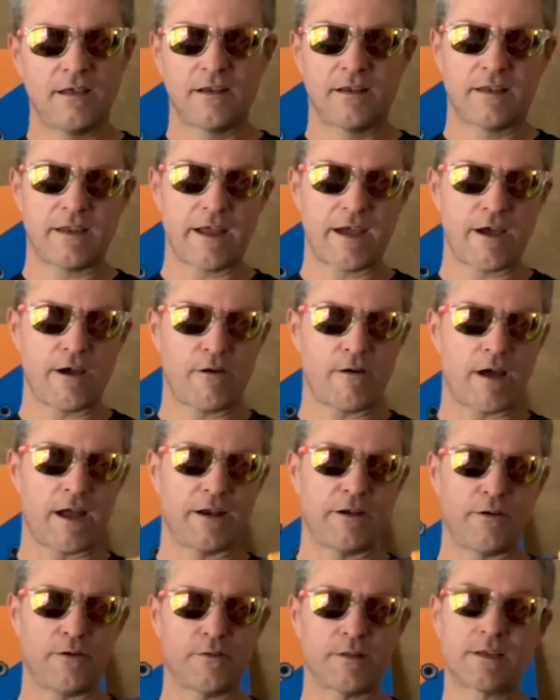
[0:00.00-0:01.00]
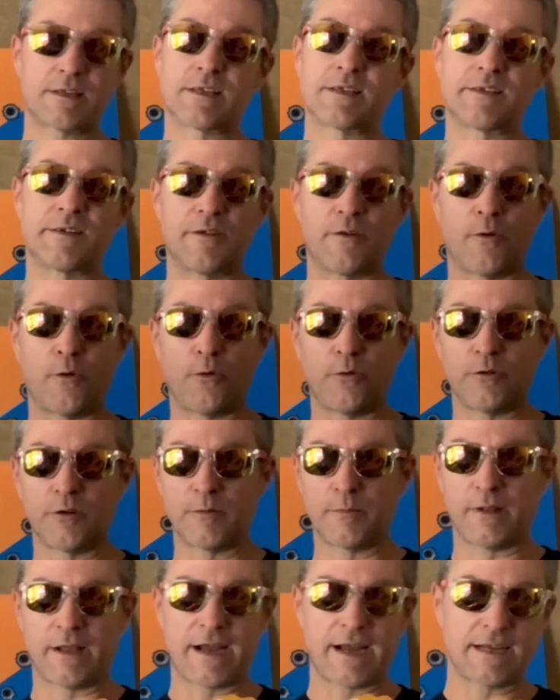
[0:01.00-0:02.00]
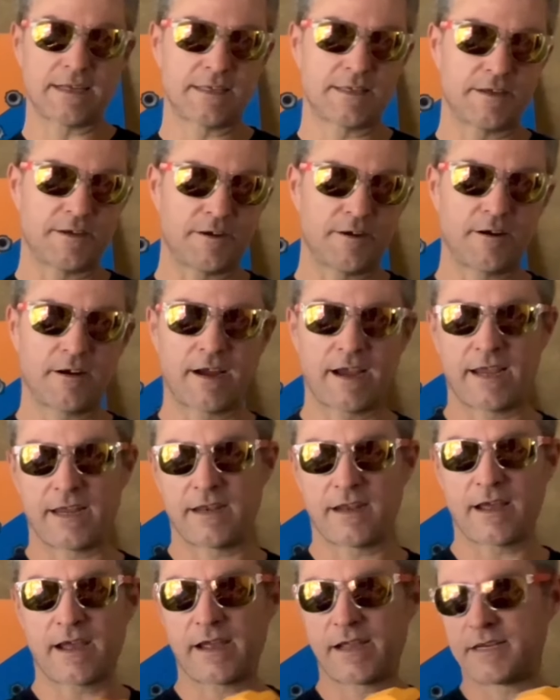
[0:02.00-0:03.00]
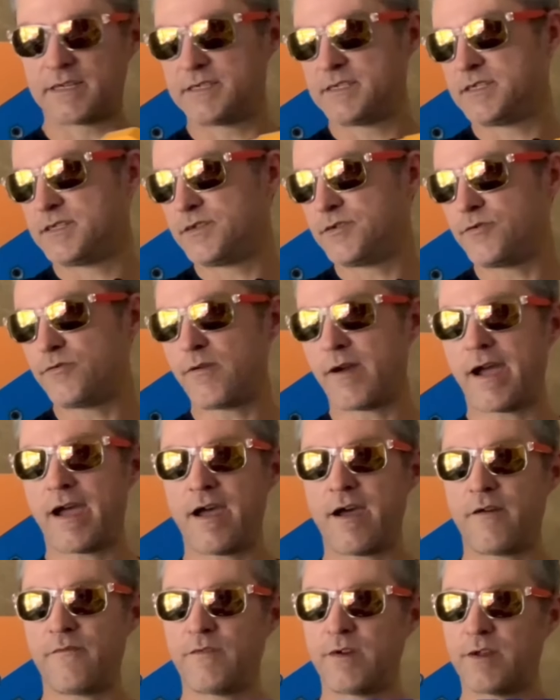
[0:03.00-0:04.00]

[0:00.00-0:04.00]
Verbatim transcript: Now, I know this is an older blaster, and I do have